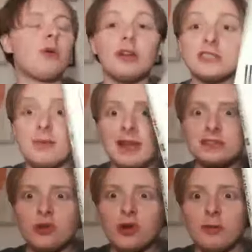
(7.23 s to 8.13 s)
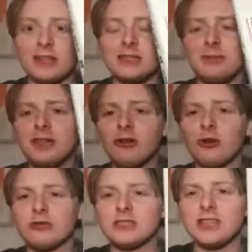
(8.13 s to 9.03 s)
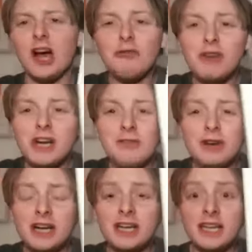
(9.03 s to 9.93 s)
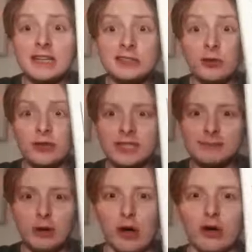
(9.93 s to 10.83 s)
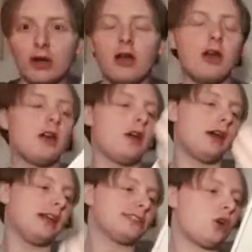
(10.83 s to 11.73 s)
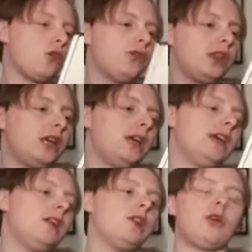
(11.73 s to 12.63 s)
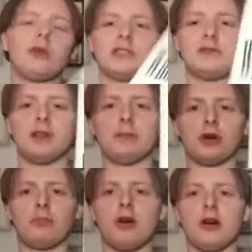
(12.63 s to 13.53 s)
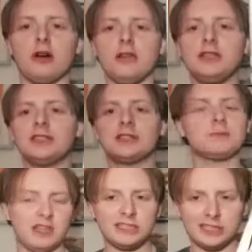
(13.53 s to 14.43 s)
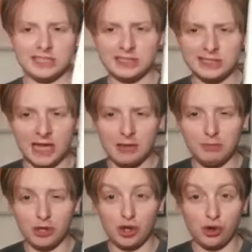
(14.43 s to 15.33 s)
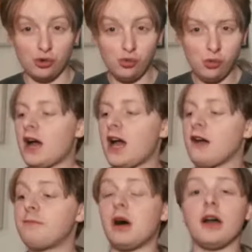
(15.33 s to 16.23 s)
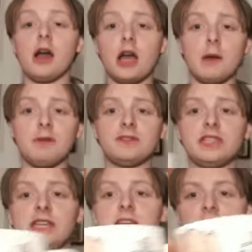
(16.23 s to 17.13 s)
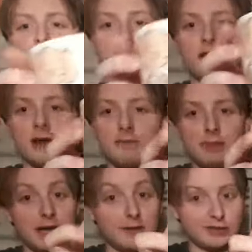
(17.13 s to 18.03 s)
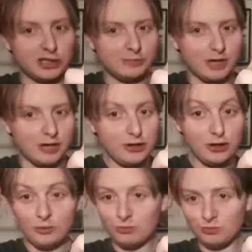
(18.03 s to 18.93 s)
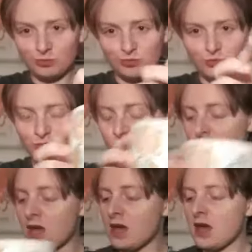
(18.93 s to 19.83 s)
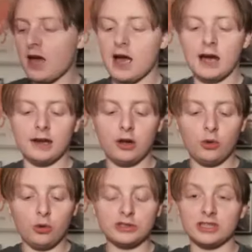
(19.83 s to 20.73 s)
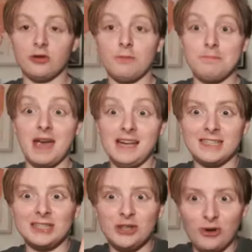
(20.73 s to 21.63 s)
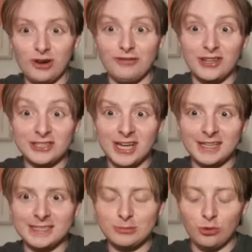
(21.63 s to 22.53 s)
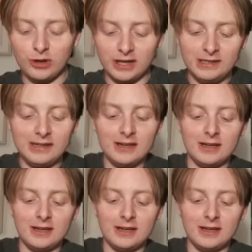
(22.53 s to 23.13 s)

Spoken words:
I wanted to come in and talk about it because I really enjoyed this book. It's on the long list for the Booker Prize. This is his debut. have my cup of tea in my BFG mug. And I also made chocolate fudge cake this morning.